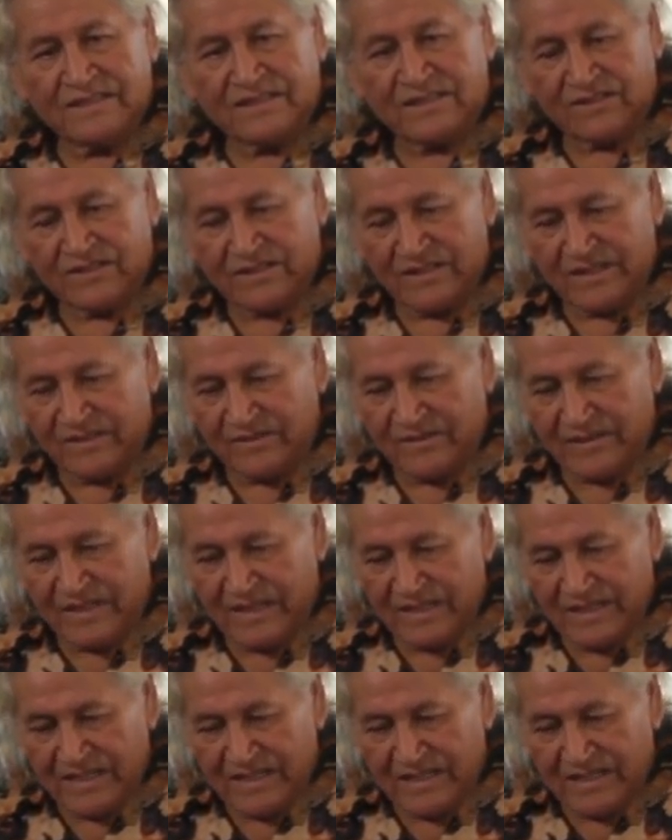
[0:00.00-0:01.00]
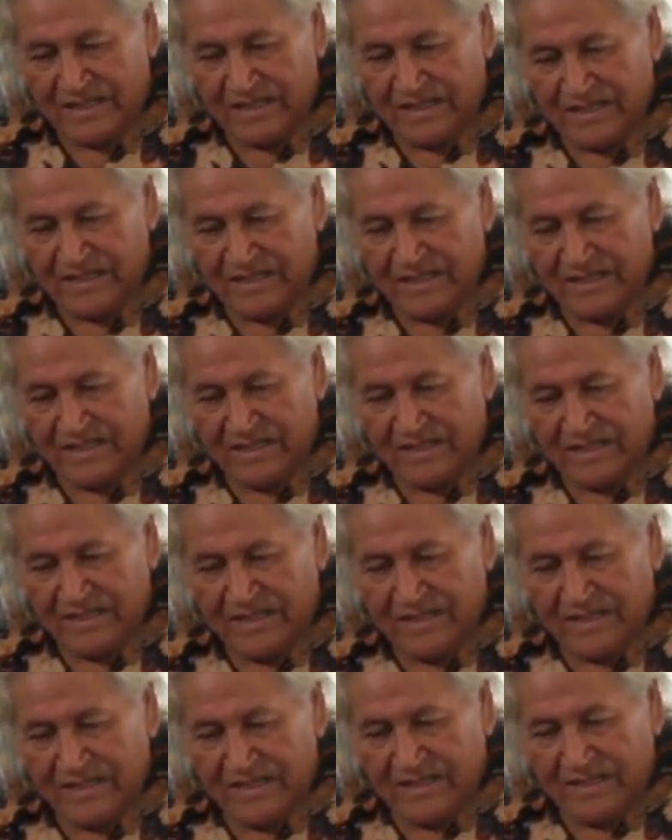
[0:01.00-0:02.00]
So anyway,
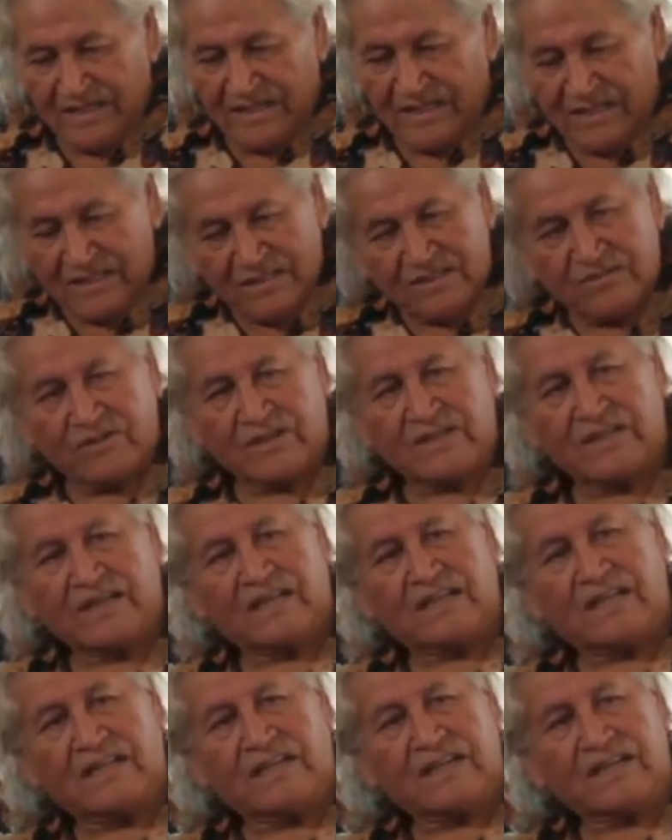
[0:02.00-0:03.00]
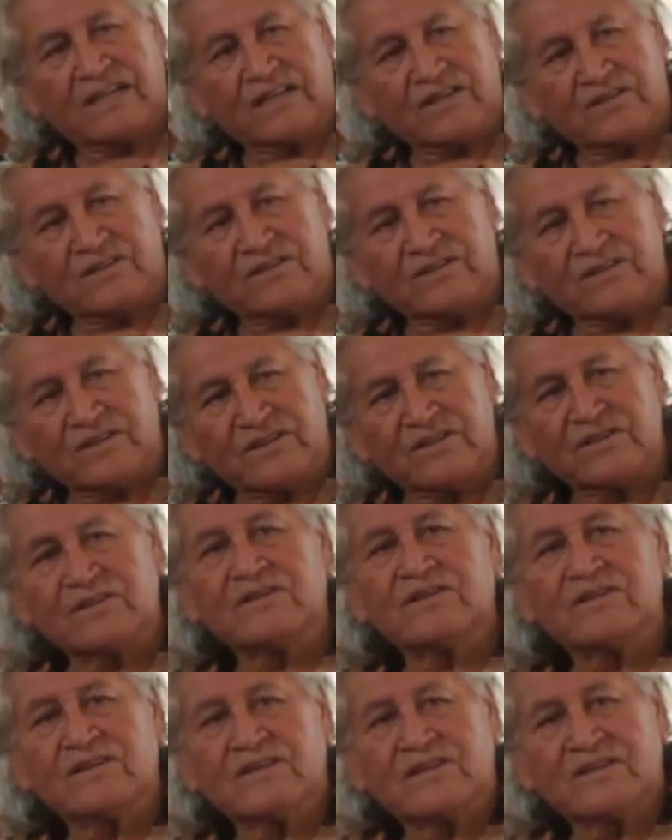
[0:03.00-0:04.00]
here's what I'd like you to
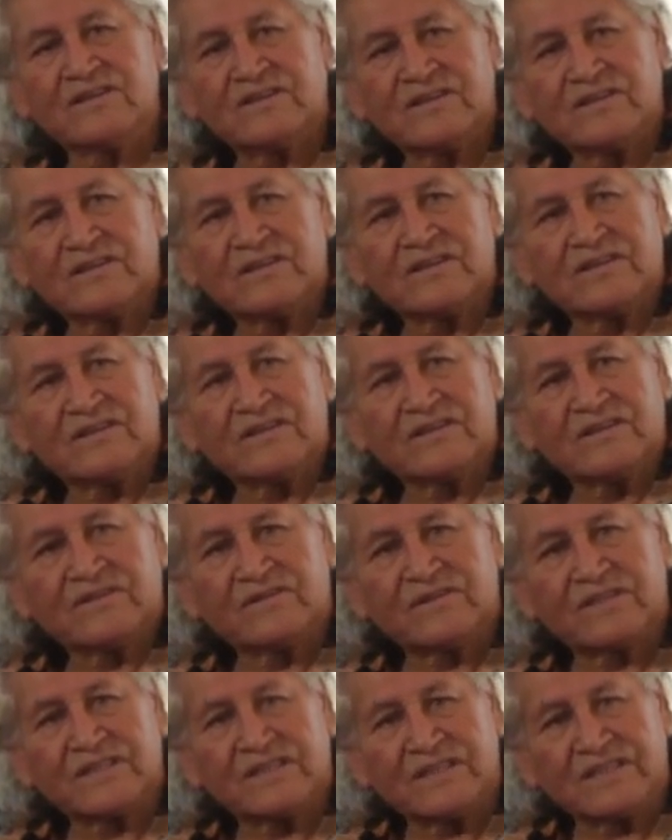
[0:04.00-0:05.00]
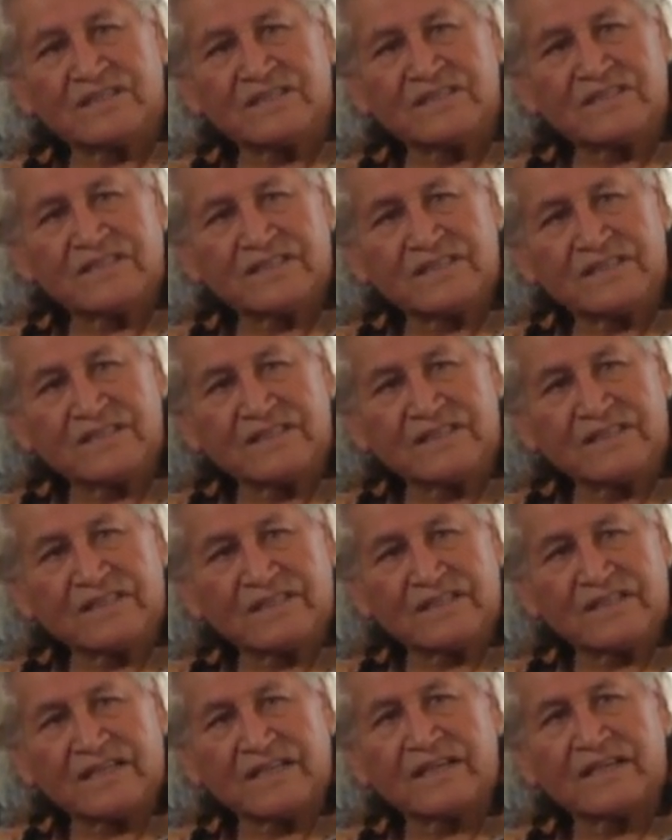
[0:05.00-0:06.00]
do with these
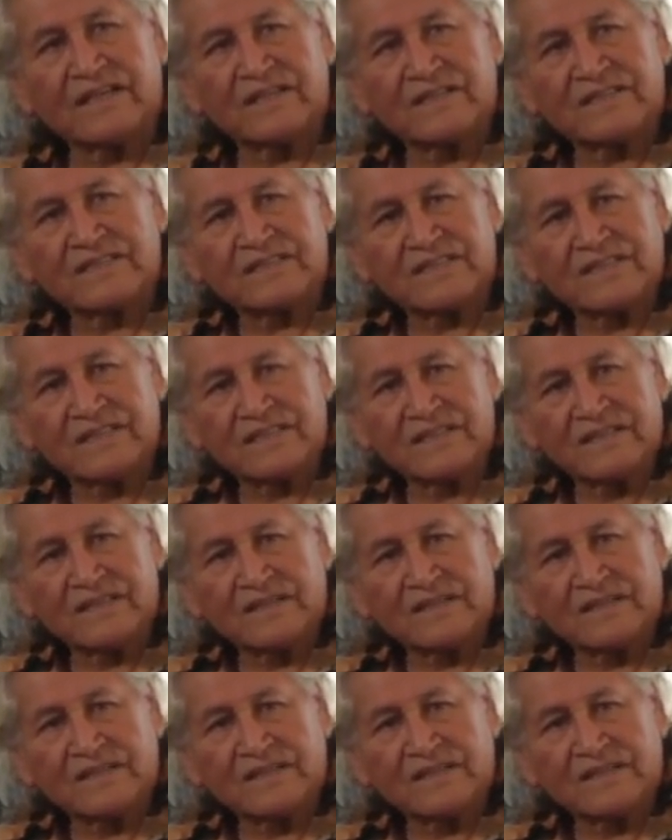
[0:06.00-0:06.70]
eagles.